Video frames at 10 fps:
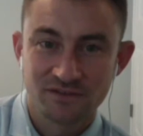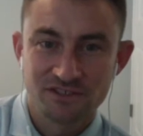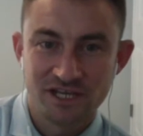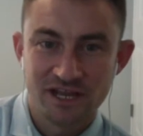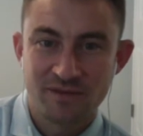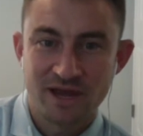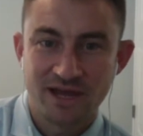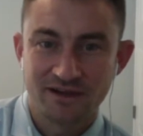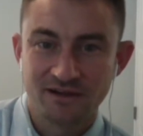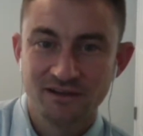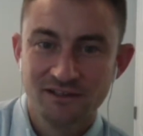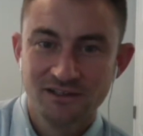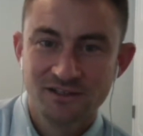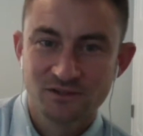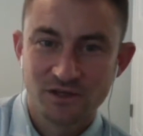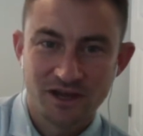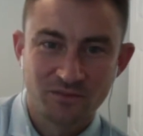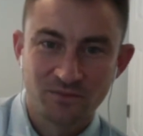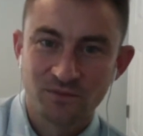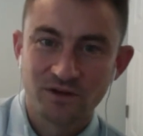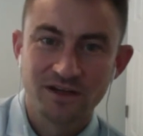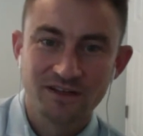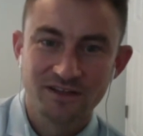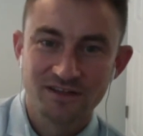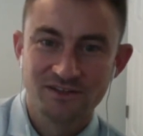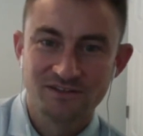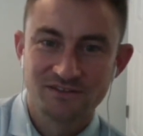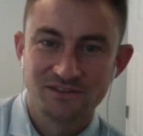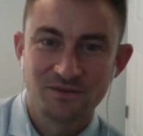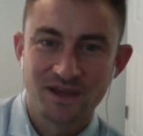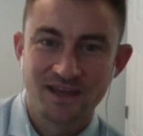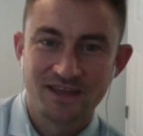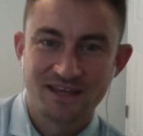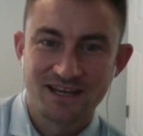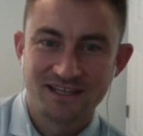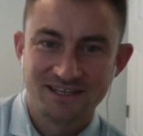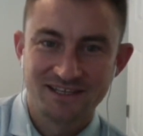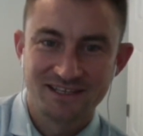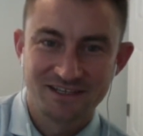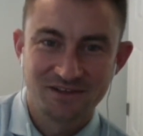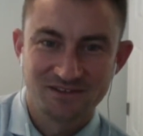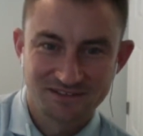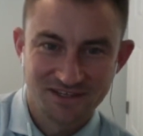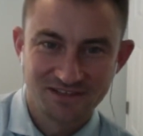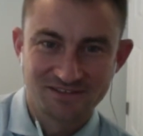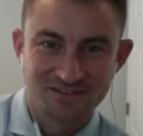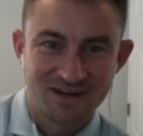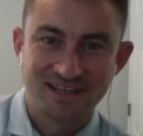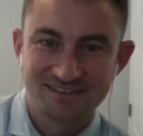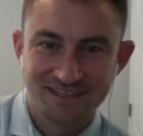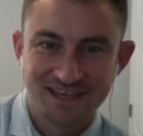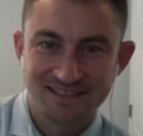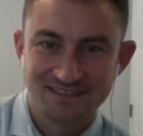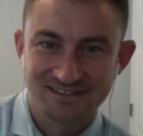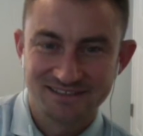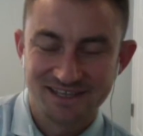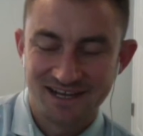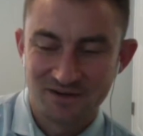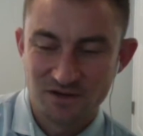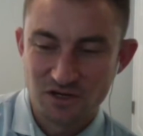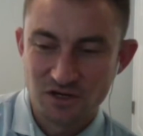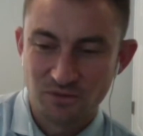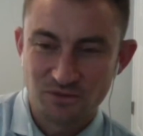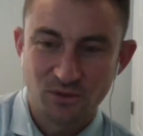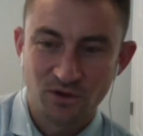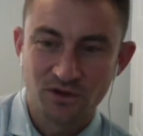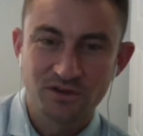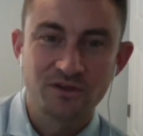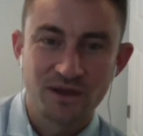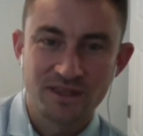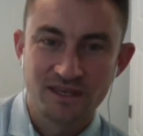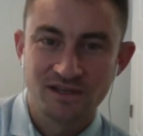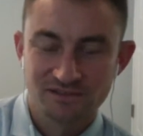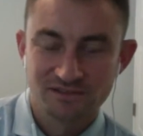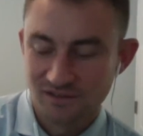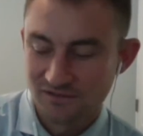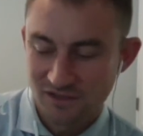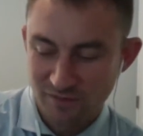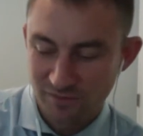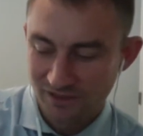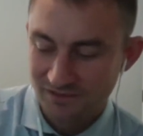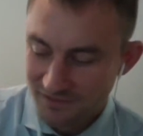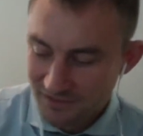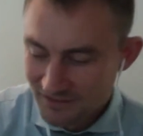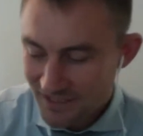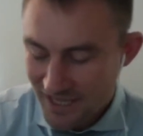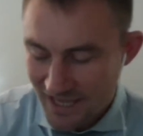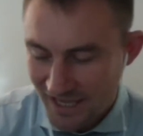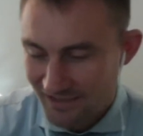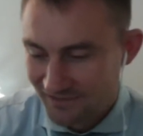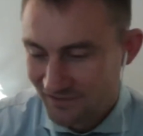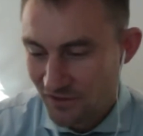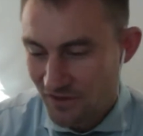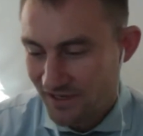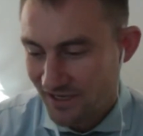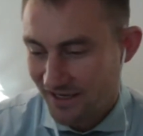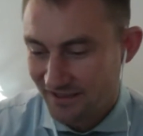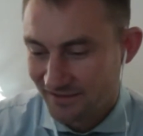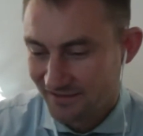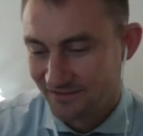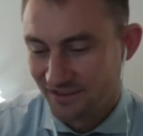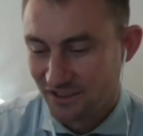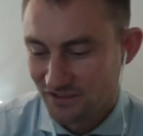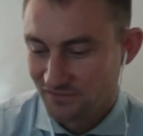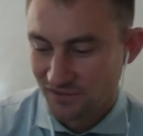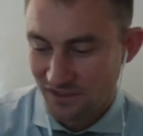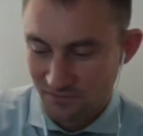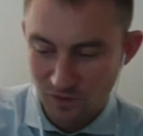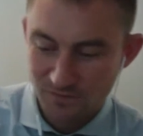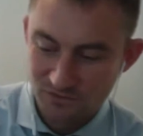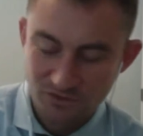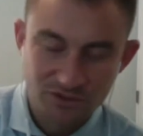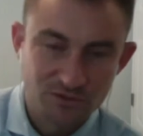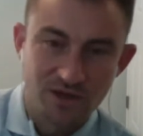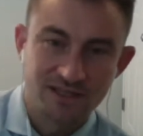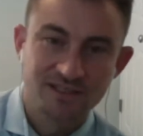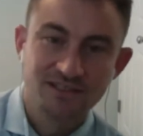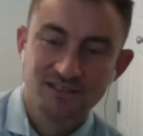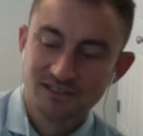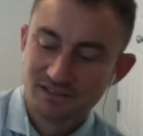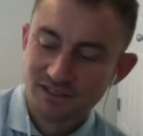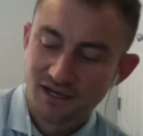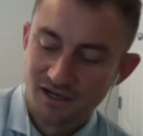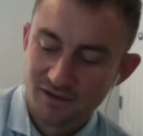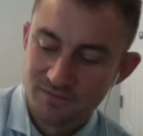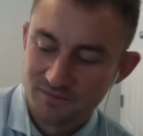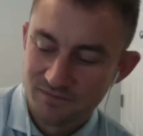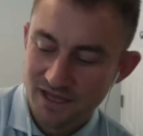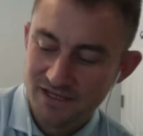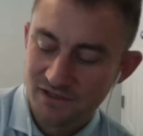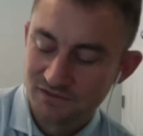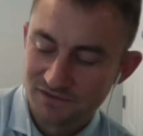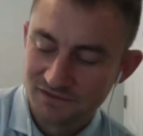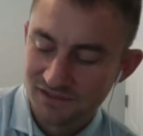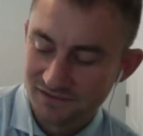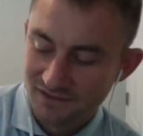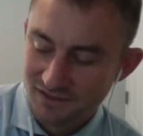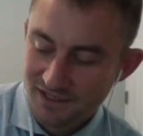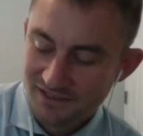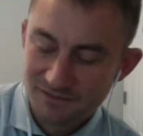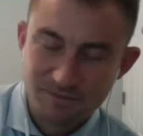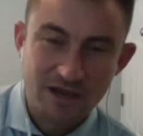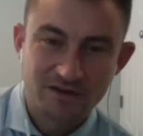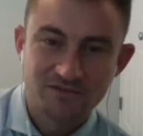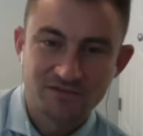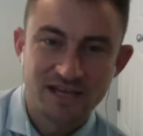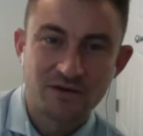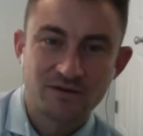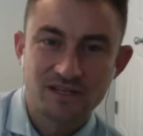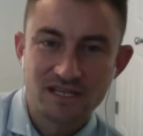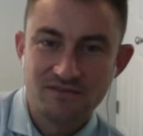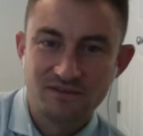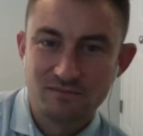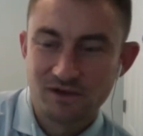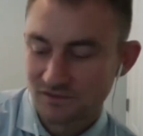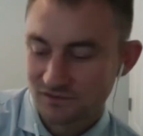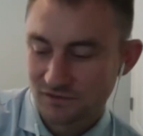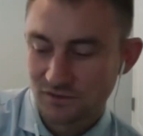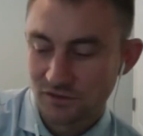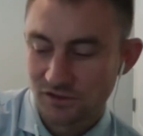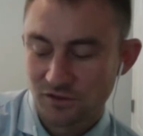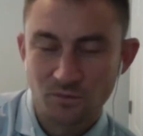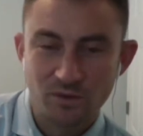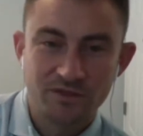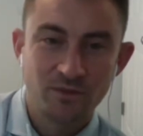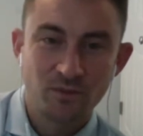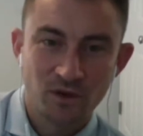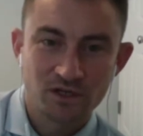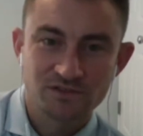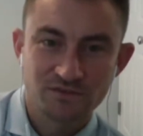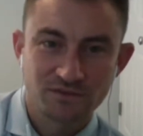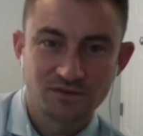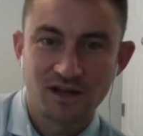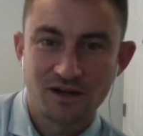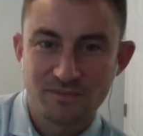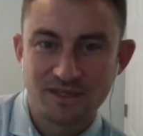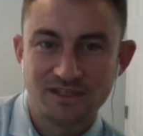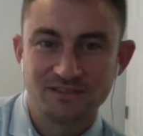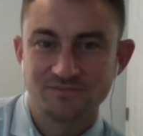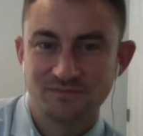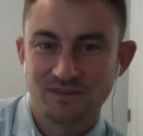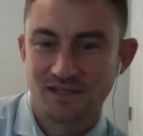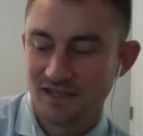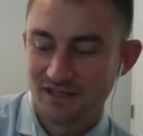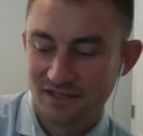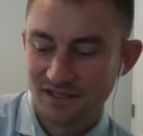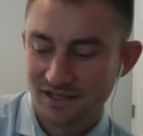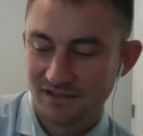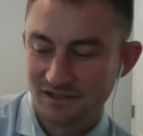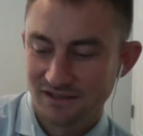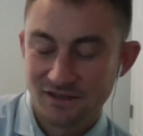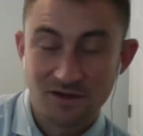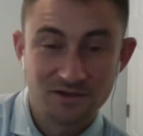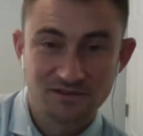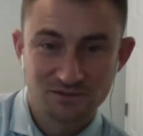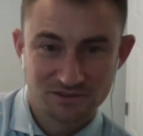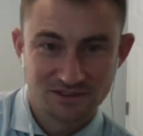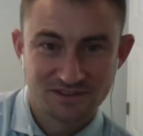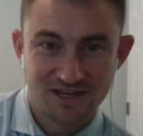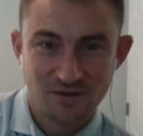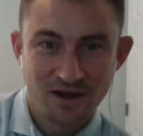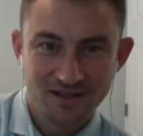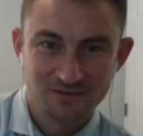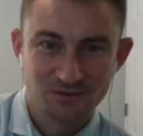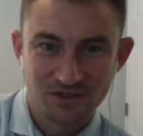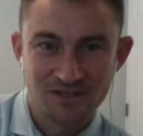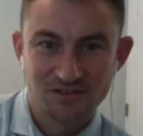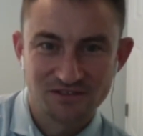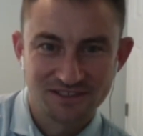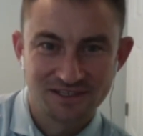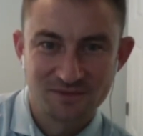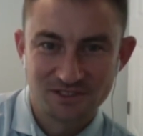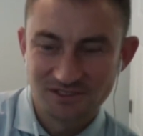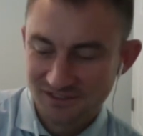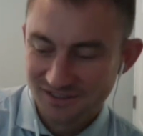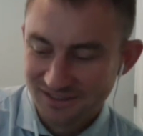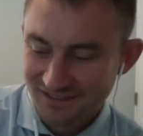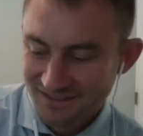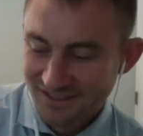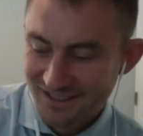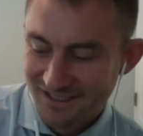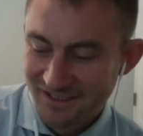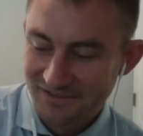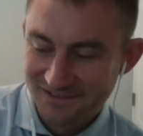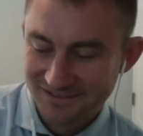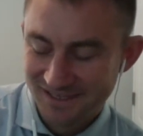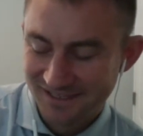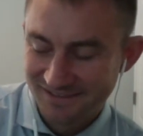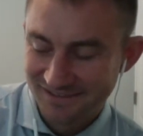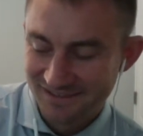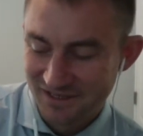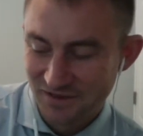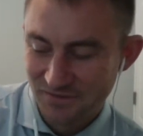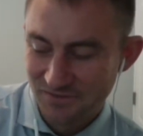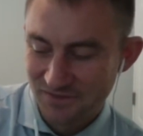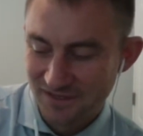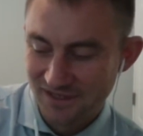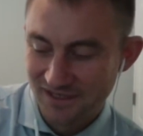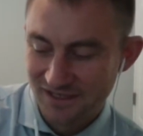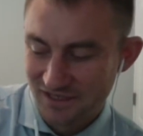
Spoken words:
J.I. Packer. So I've gotten really used to the way that he goes and writes, and just, you know, rhetorically, the way that he goes and operates. And so I got to the section I was looking at in Romans 3:20, and he says, it is a matter of doubt, even amongst the learned, what the works of the law mean. And then he goes, which I thought, well, that's a really interesting admission. And then he goes and says, you know, the